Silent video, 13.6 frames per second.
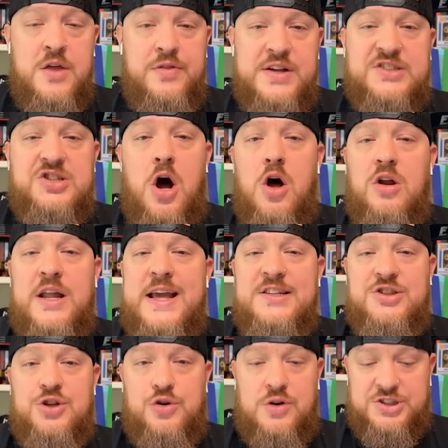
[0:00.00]
This all
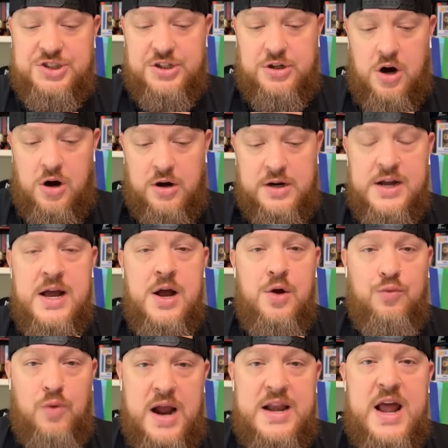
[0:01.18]
leads to Christian Kirk
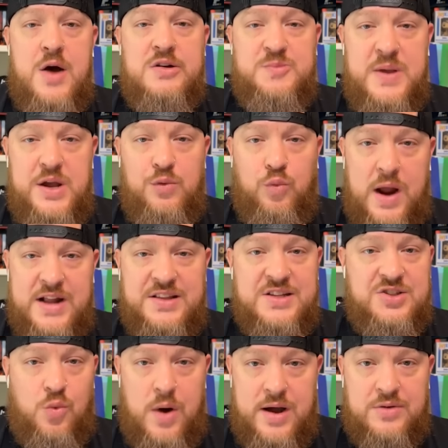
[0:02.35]
right now is being ranked
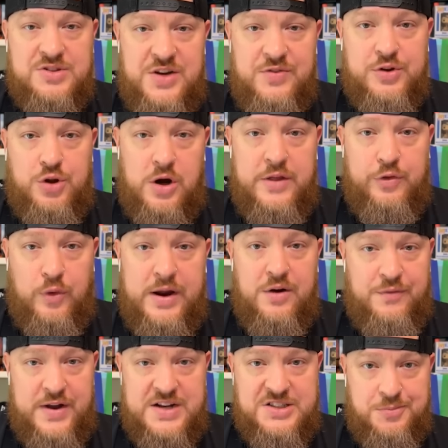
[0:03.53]
as the wide receiver 33
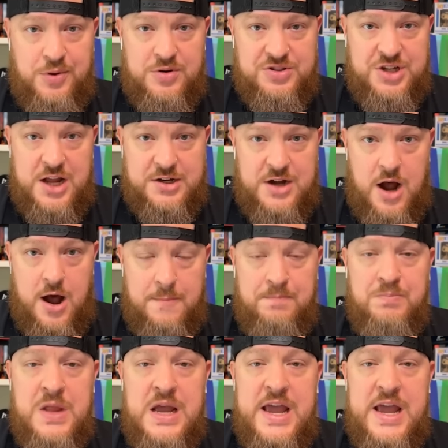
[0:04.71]
on fantasypros.com.